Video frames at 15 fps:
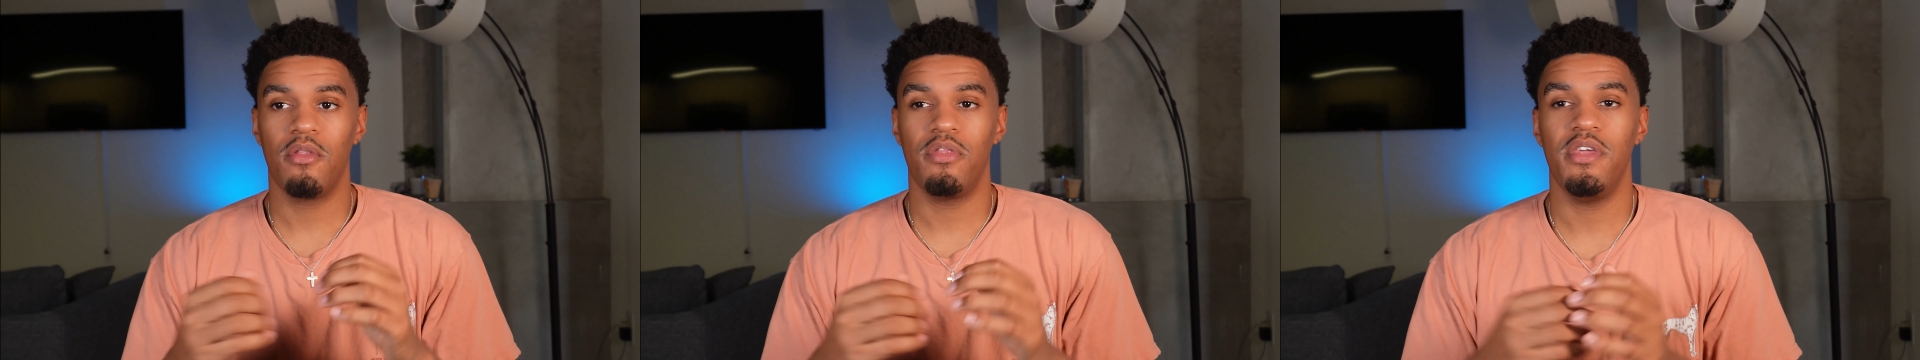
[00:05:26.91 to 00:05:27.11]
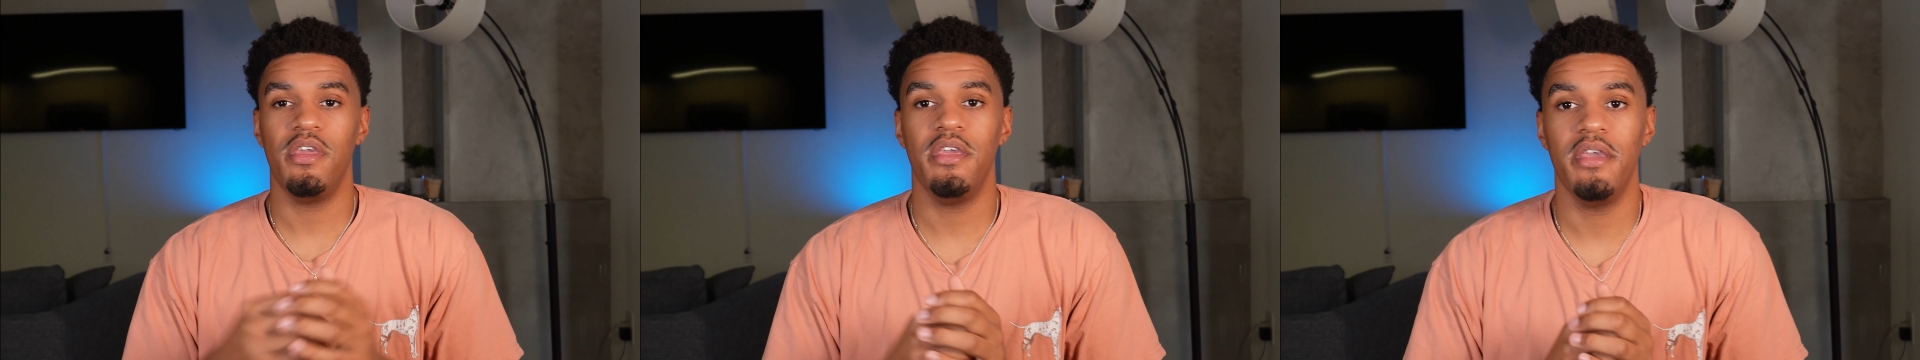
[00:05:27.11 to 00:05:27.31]

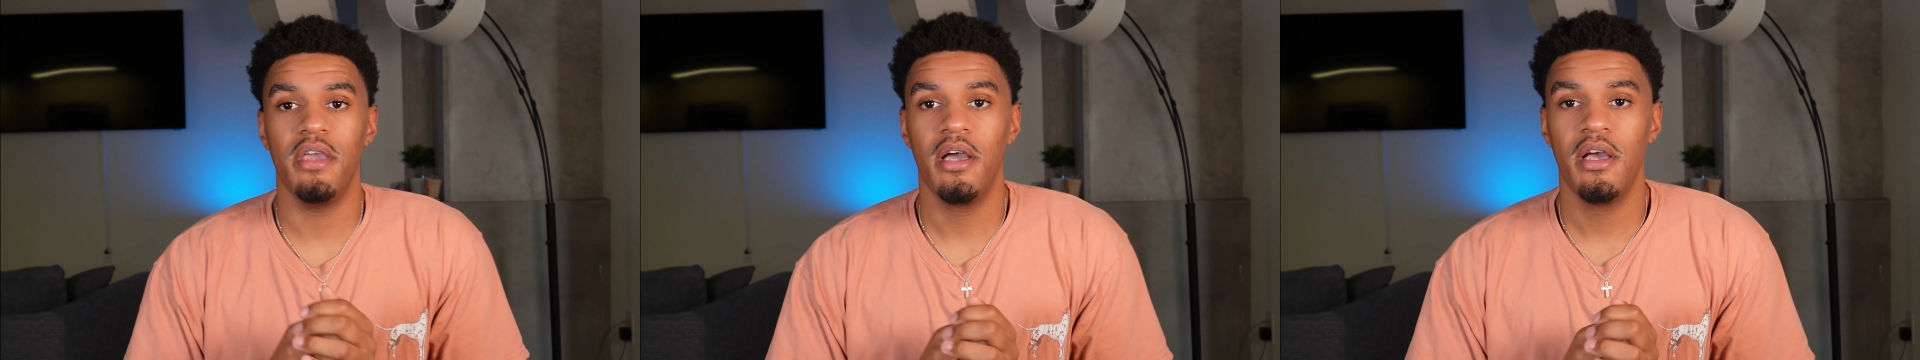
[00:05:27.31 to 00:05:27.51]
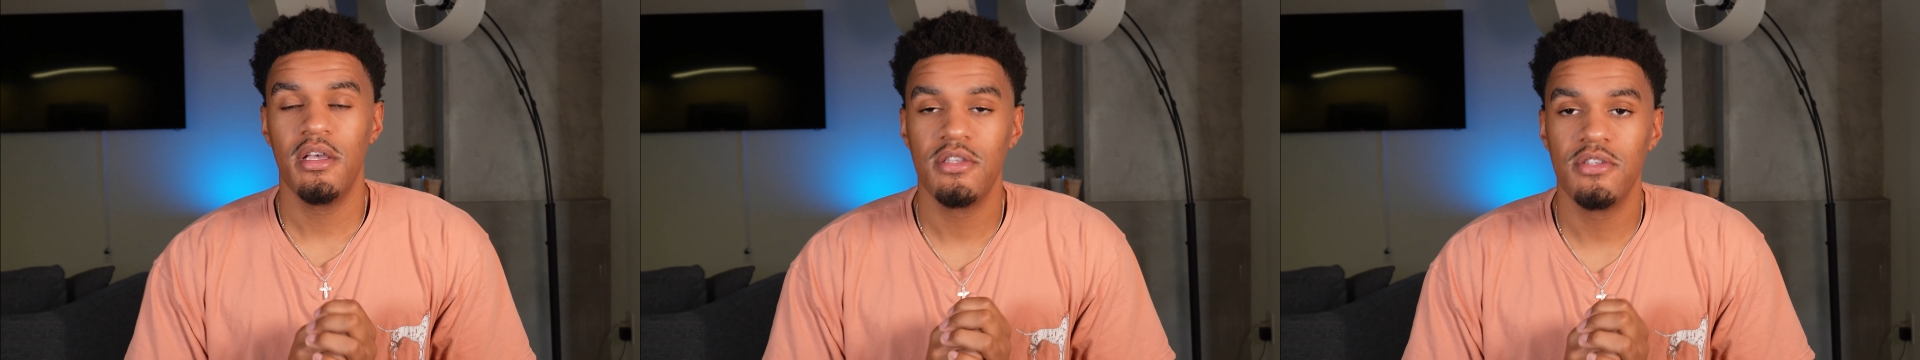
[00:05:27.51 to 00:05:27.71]
the
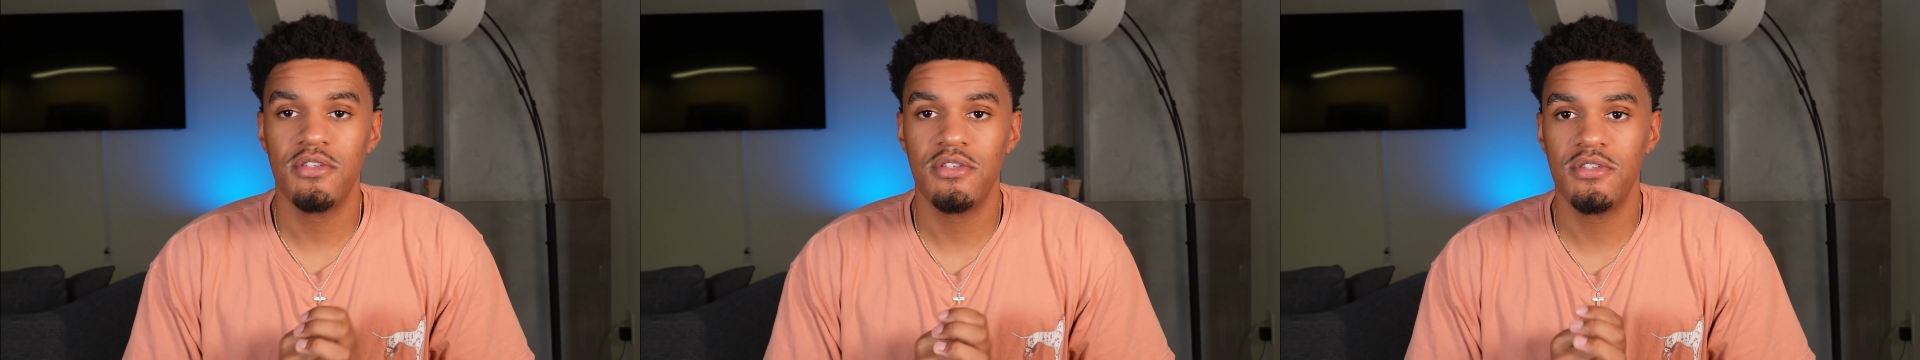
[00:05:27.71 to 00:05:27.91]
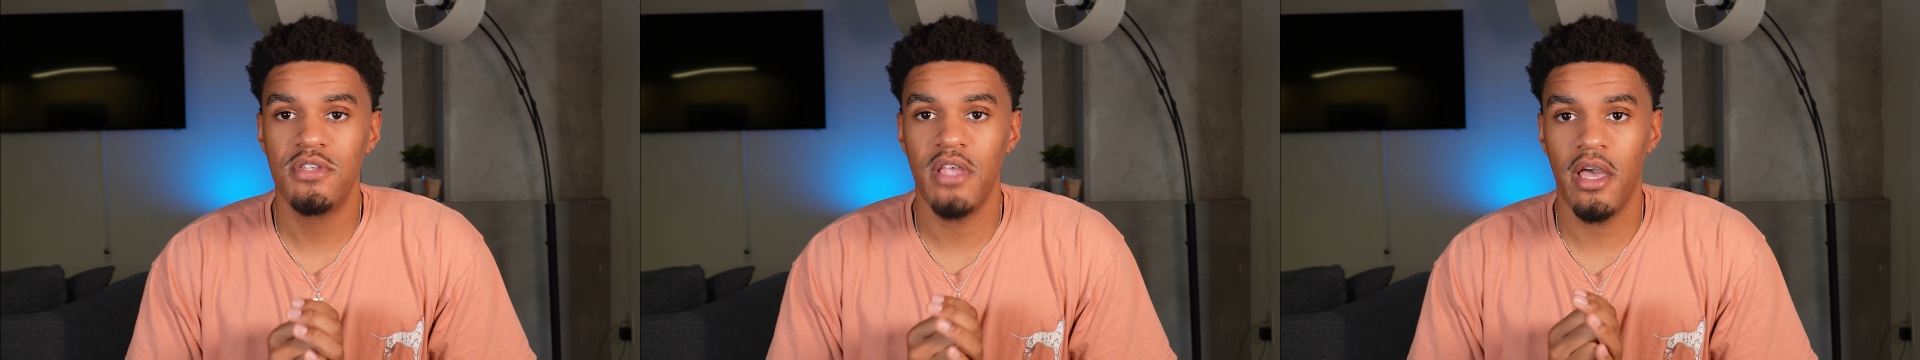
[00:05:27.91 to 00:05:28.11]

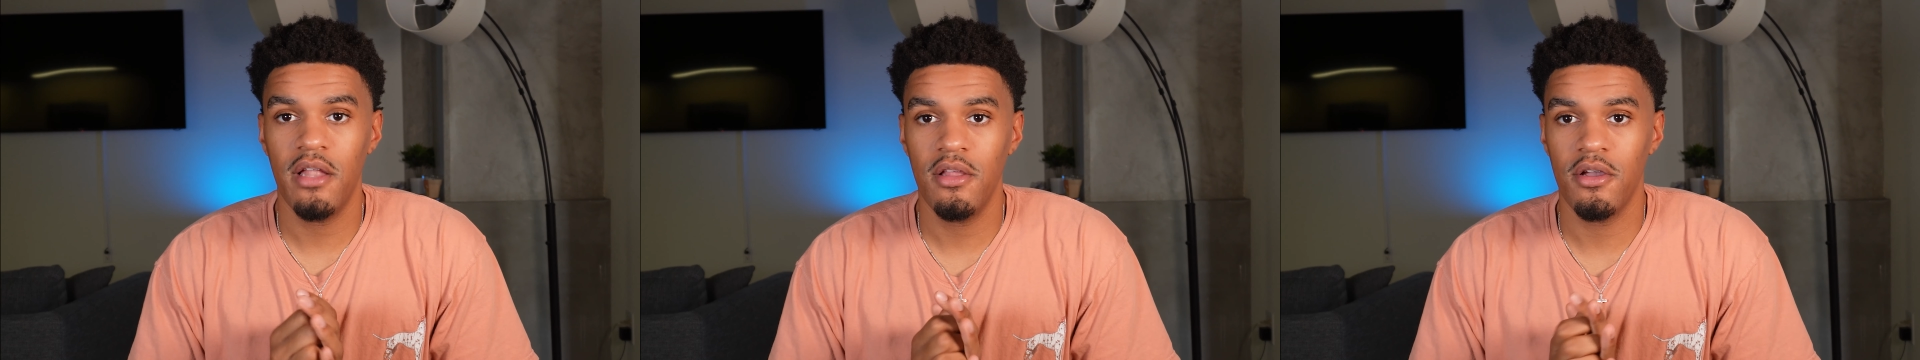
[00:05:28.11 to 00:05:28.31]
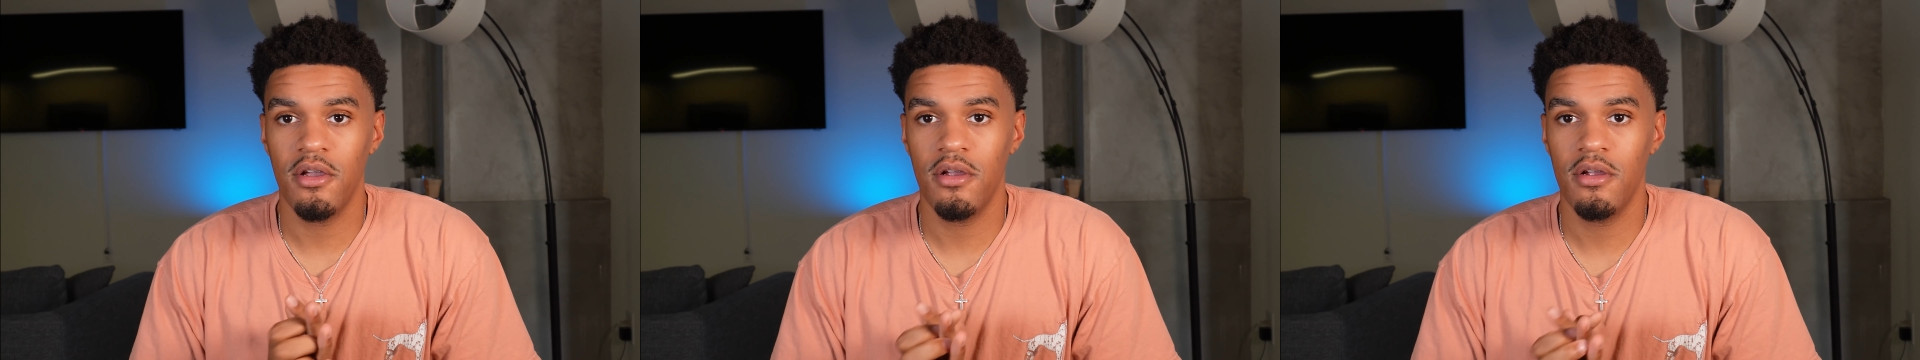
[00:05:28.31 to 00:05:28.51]

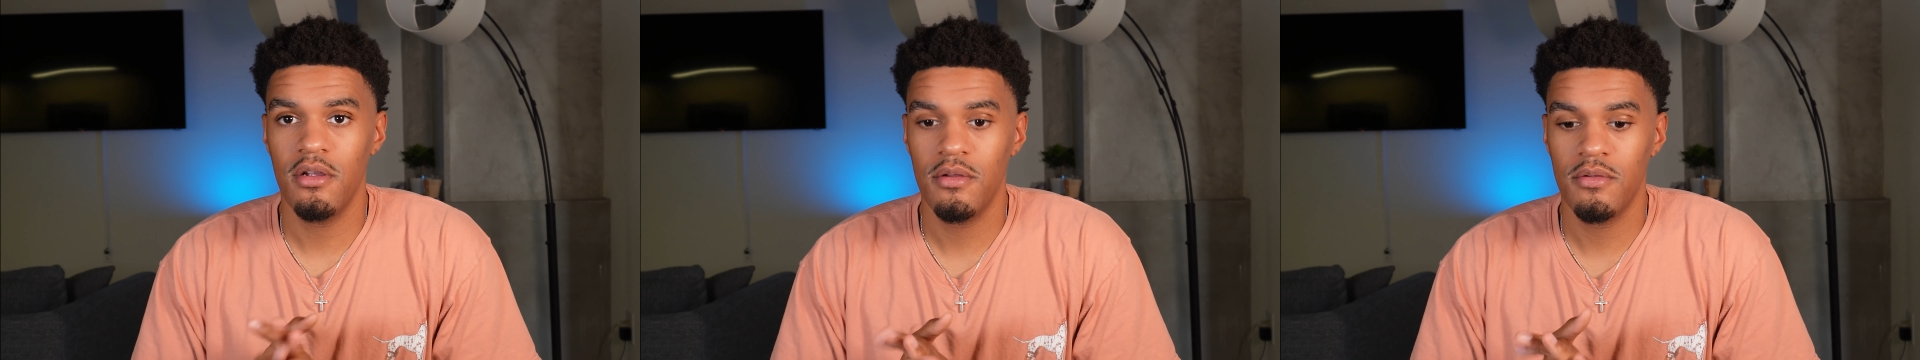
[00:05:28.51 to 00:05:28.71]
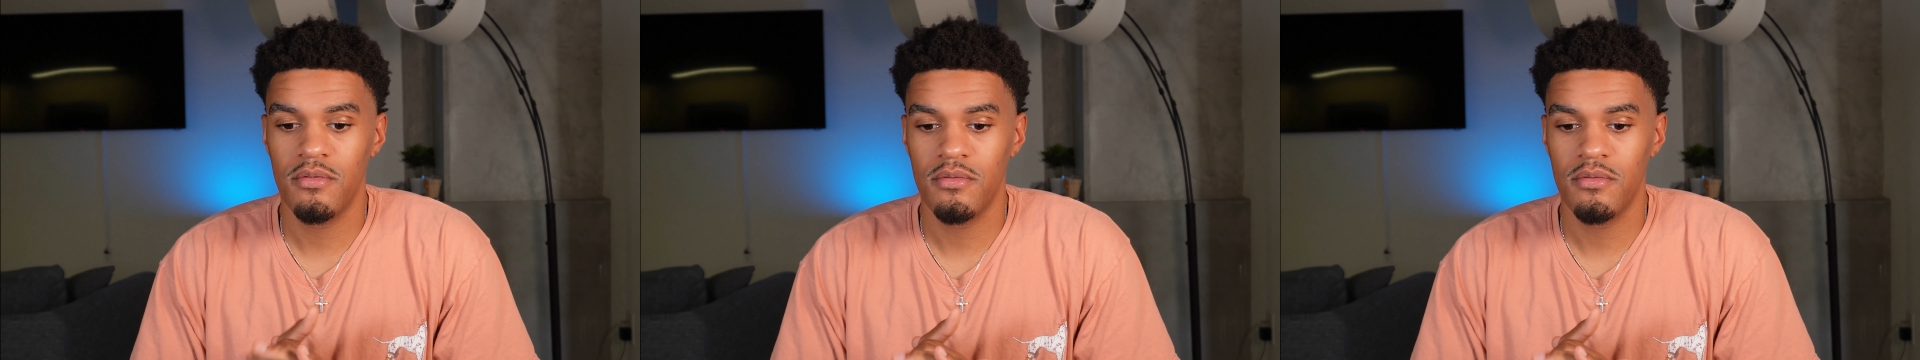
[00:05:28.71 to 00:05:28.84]
seller